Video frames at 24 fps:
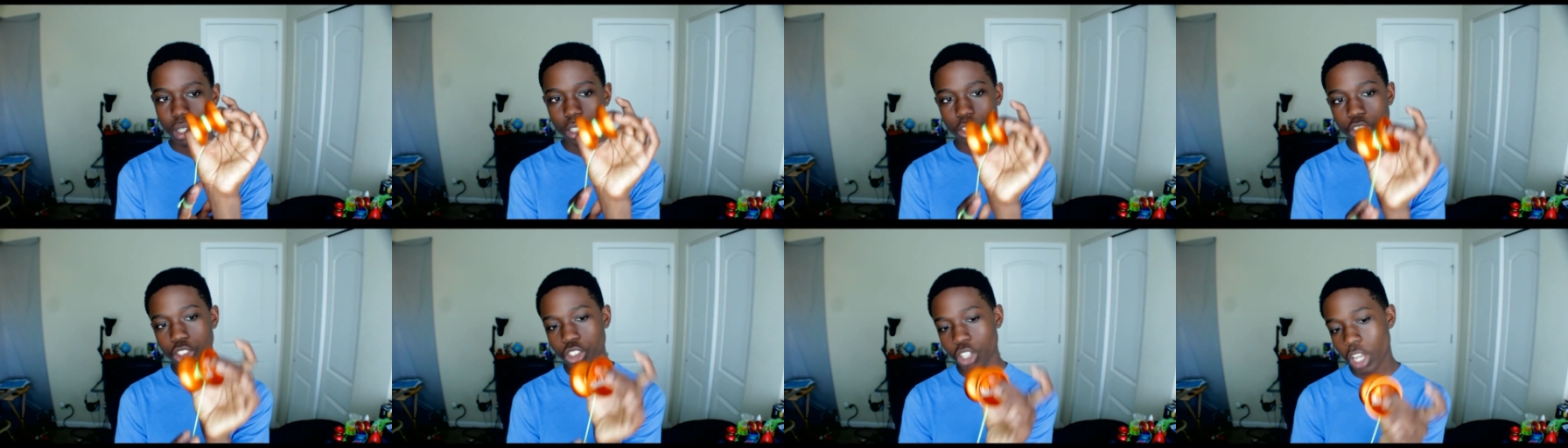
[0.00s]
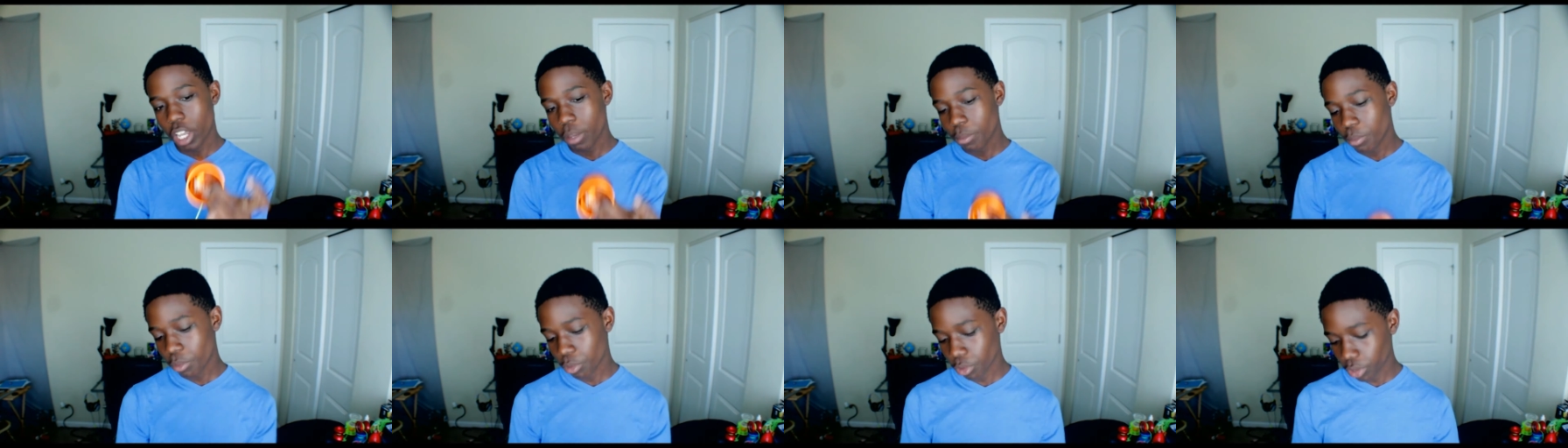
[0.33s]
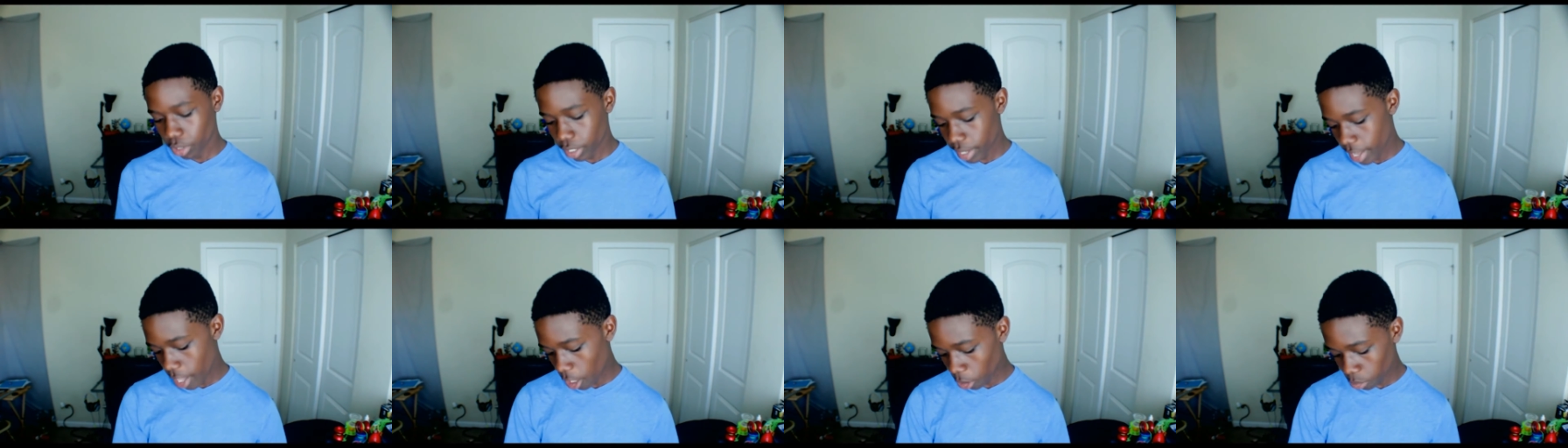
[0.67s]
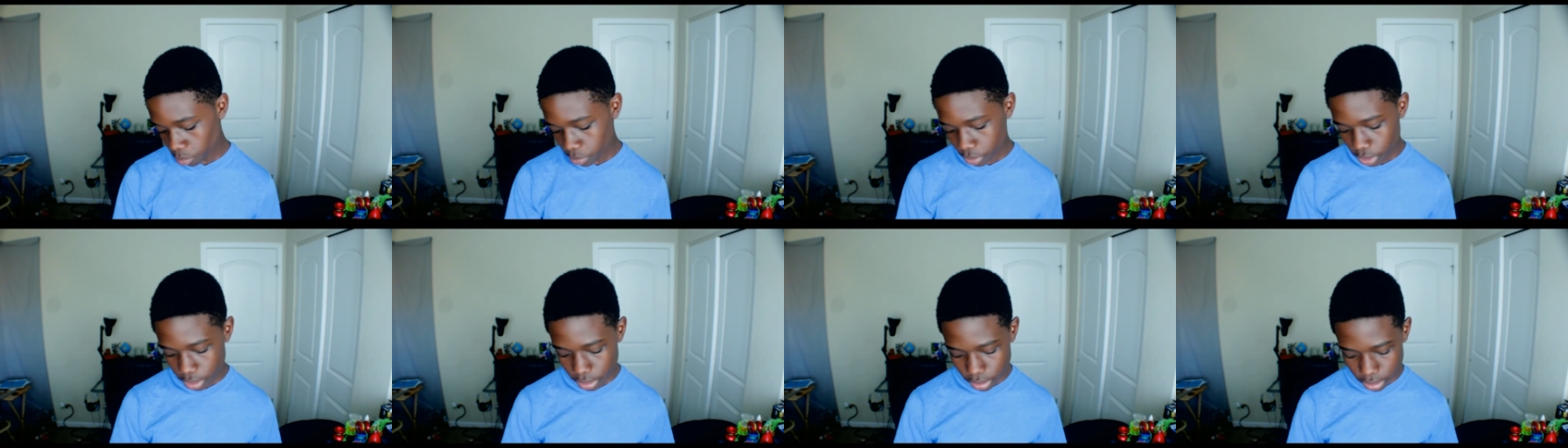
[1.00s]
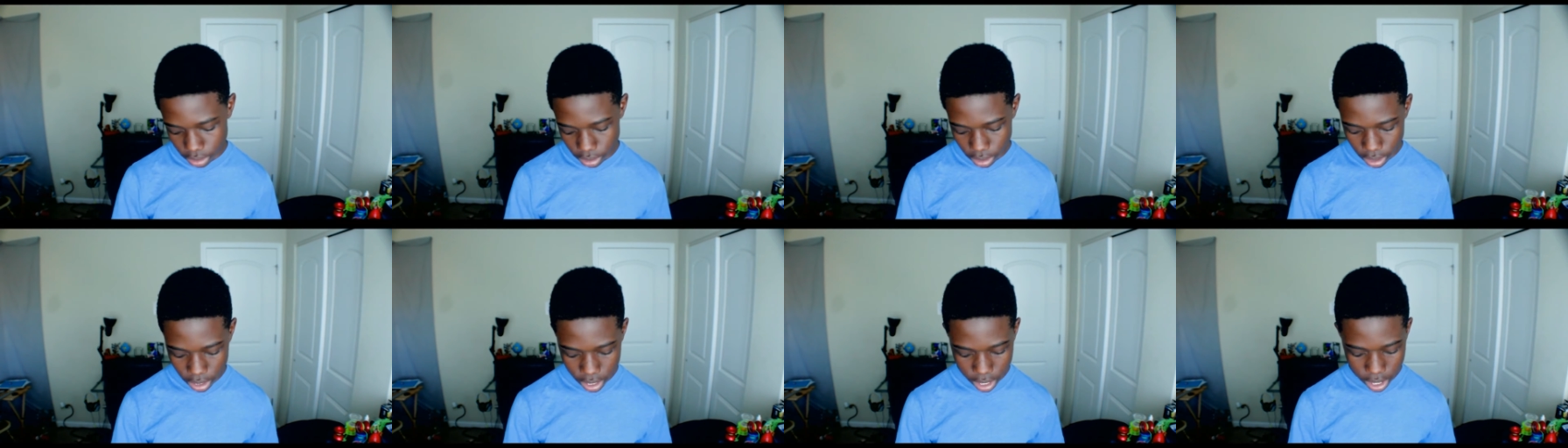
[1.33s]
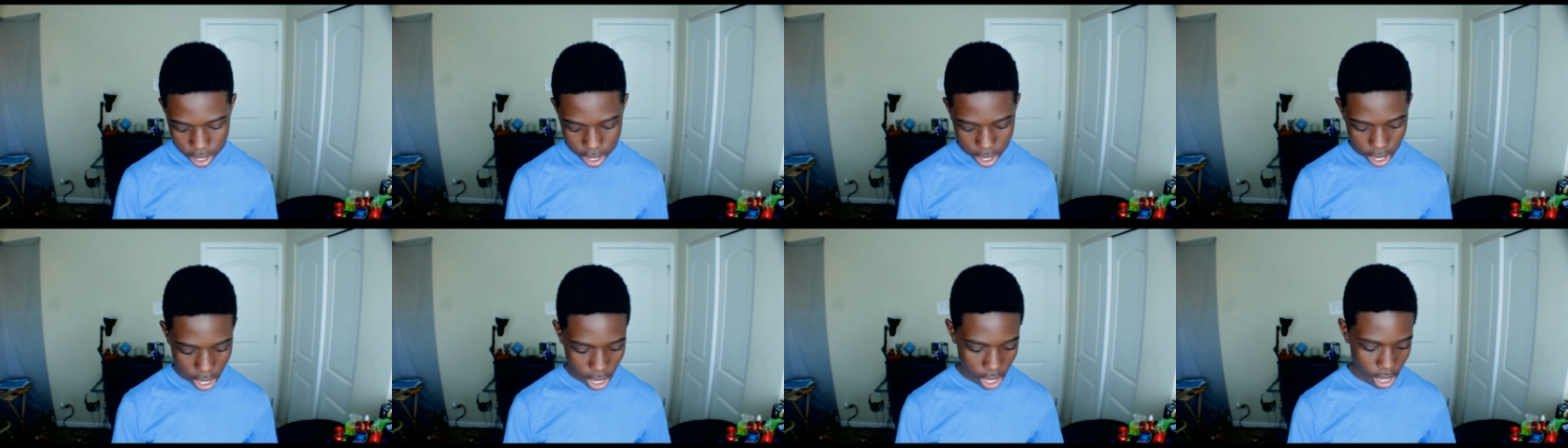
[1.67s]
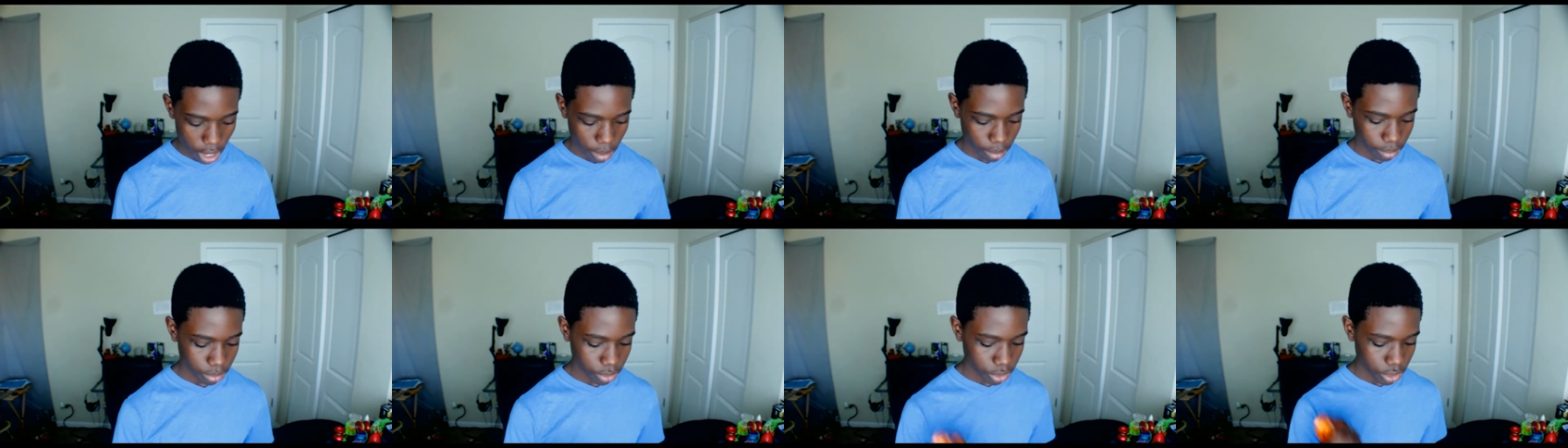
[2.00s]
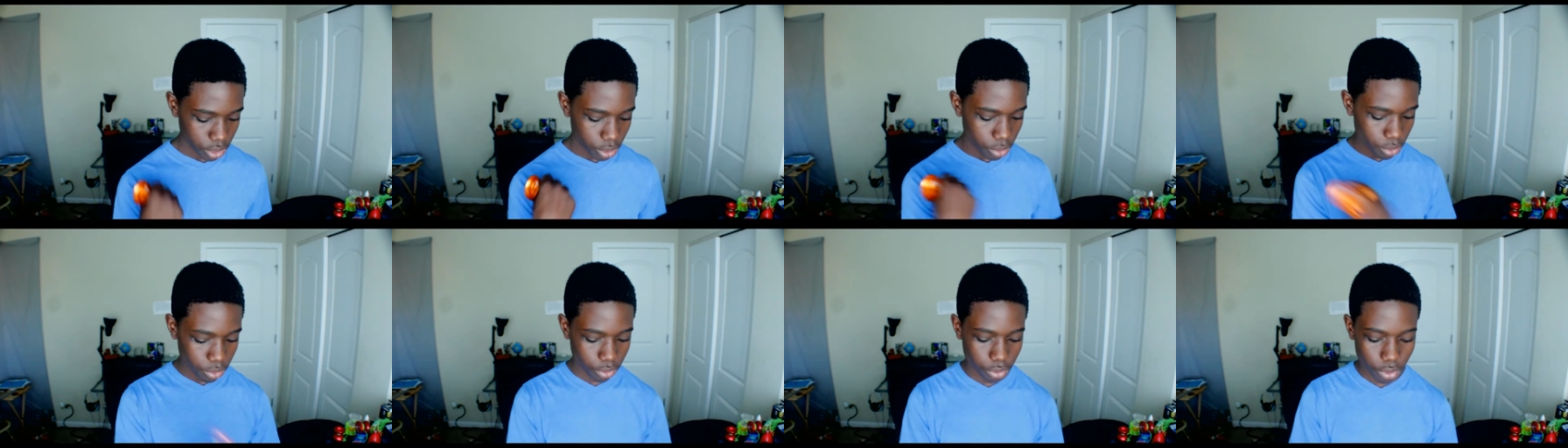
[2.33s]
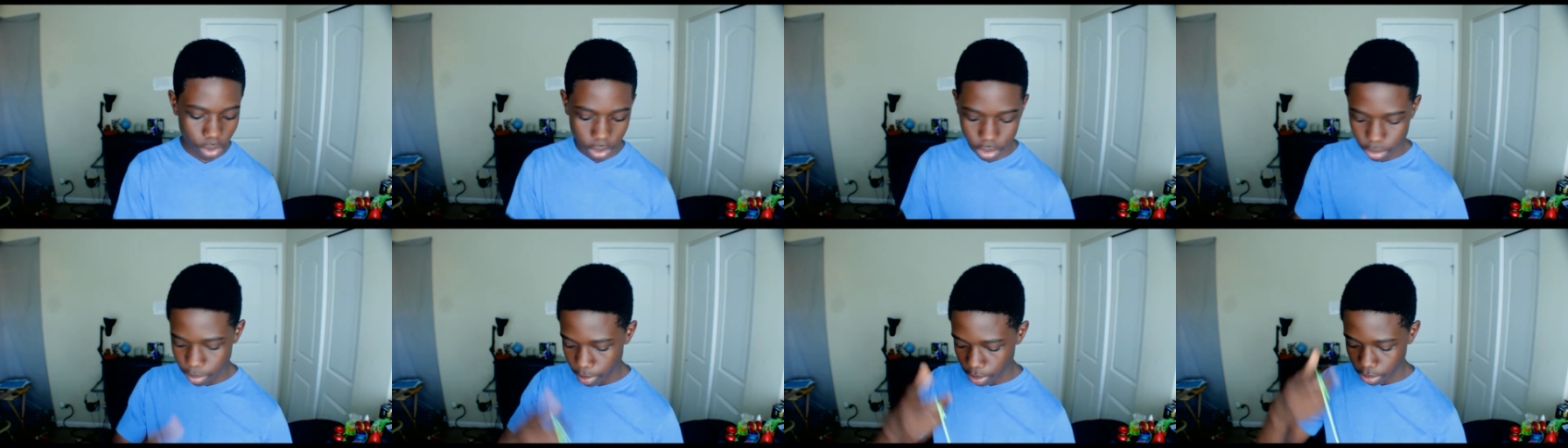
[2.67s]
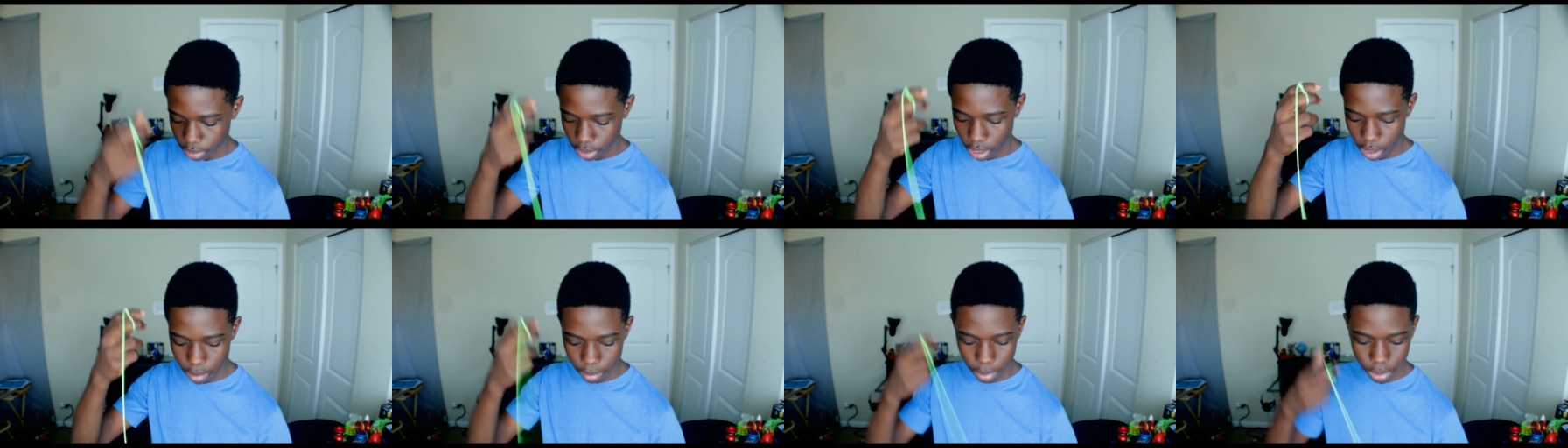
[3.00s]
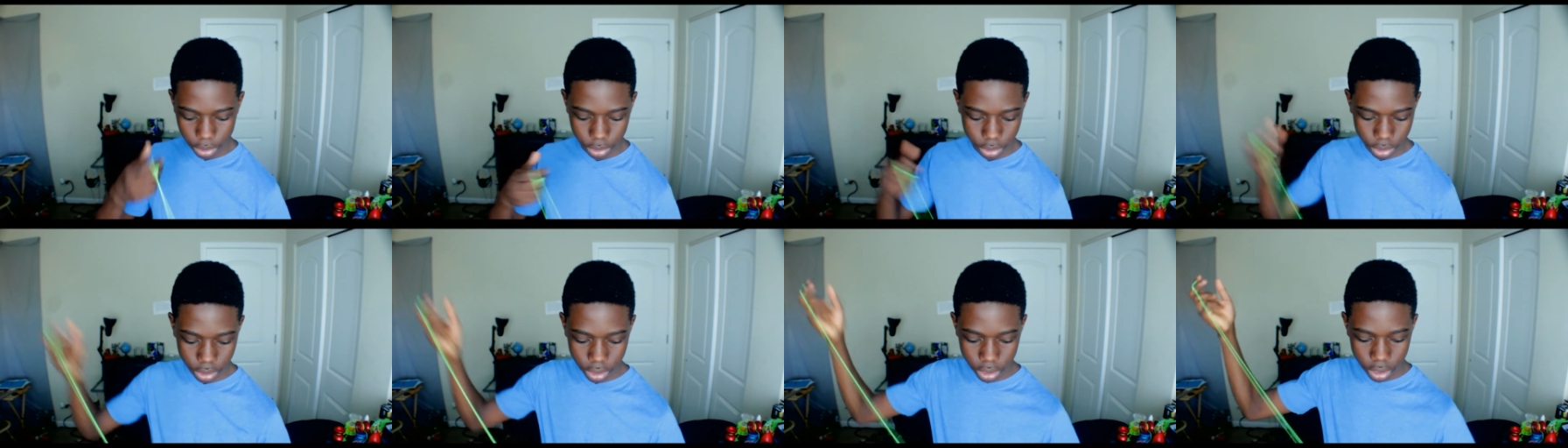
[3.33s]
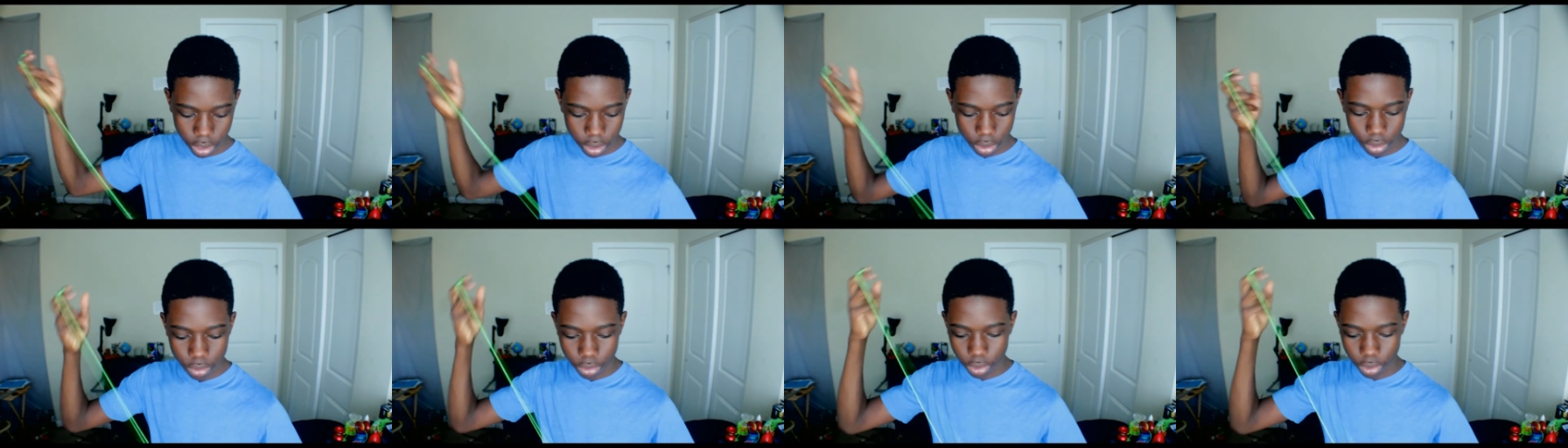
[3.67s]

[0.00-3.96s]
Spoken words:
shape really helps it do front mount combos